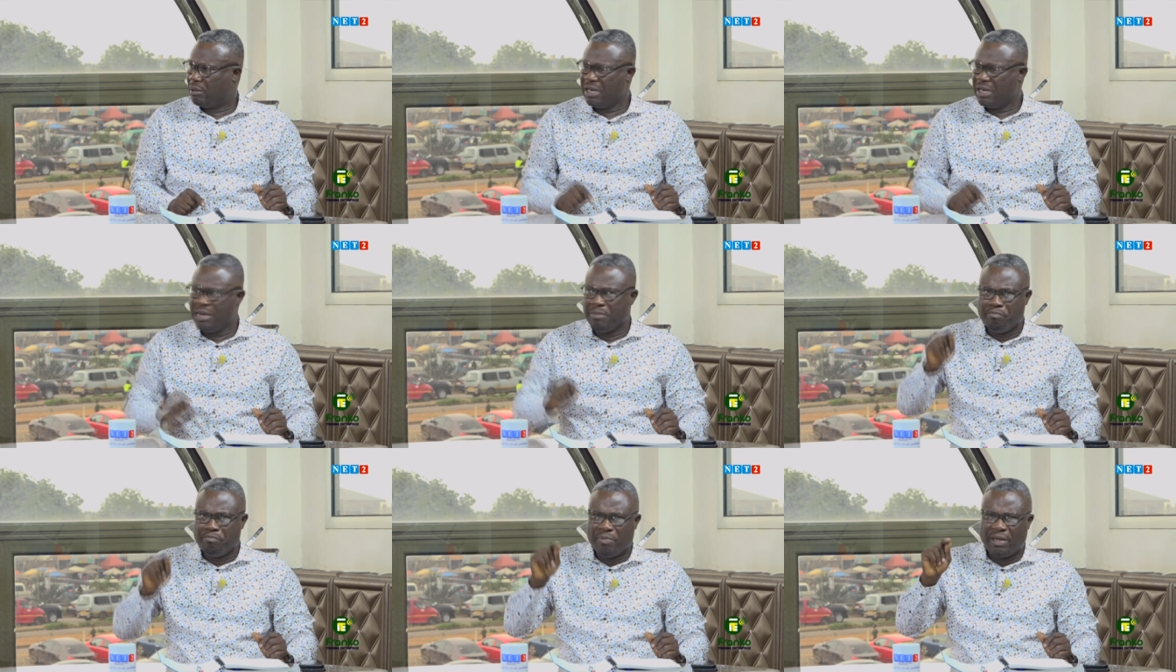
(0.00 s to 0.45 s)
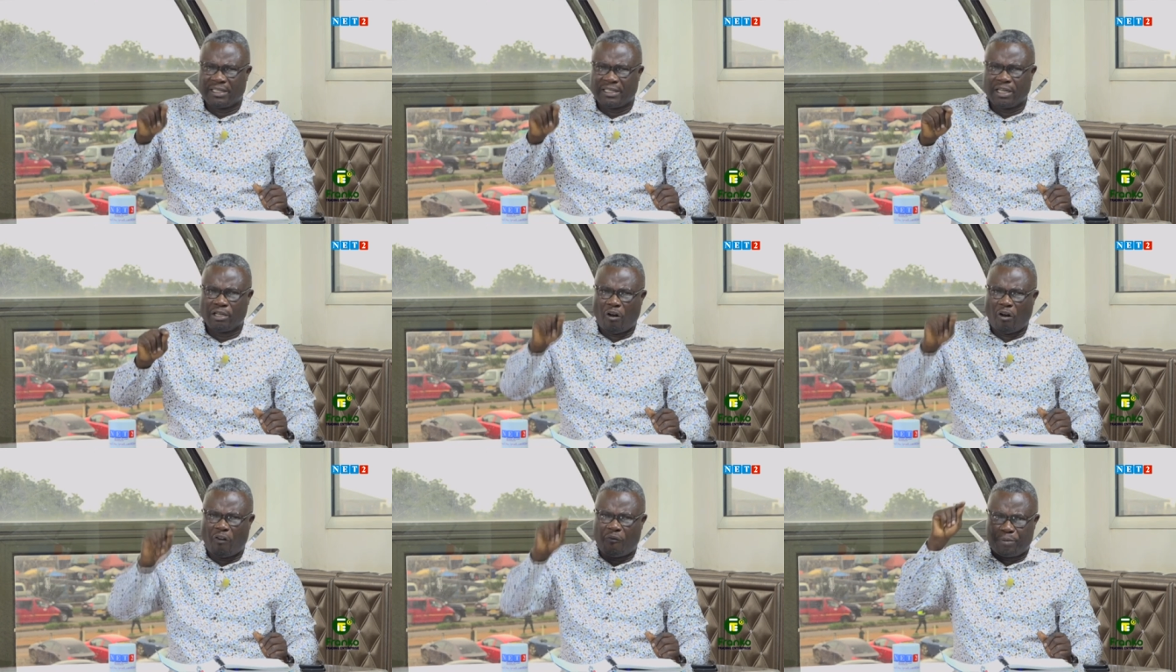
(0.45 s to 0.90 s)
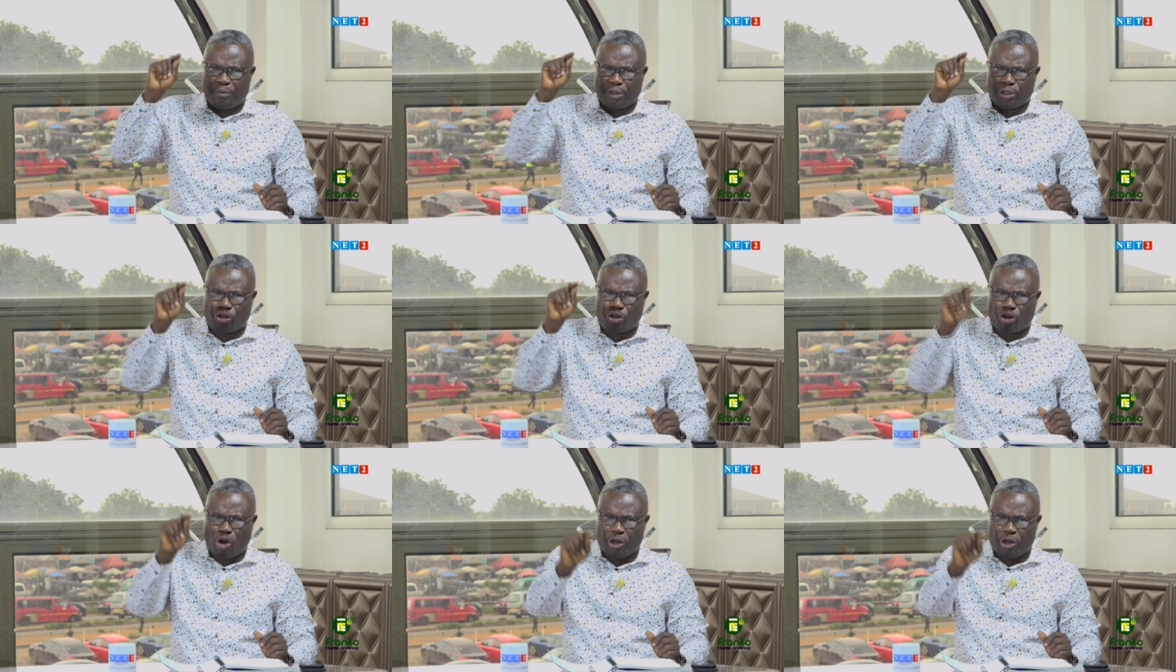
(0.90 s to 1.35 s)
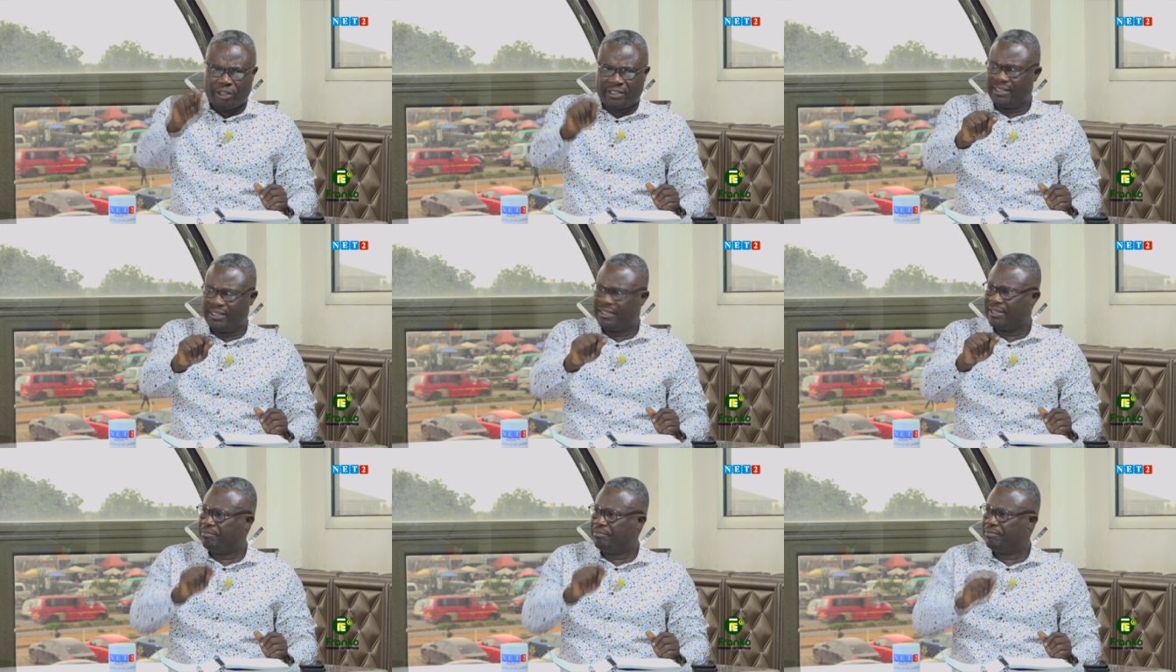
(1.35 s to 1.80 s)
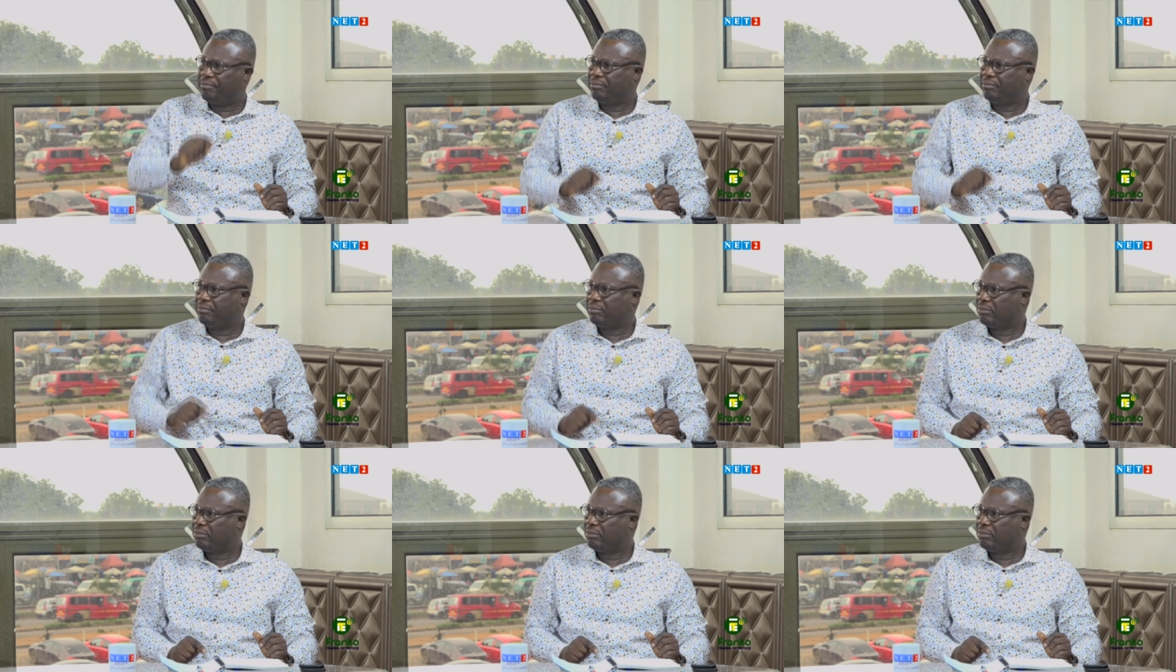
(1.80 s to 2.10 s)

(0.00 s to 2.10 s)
the message of patriotism,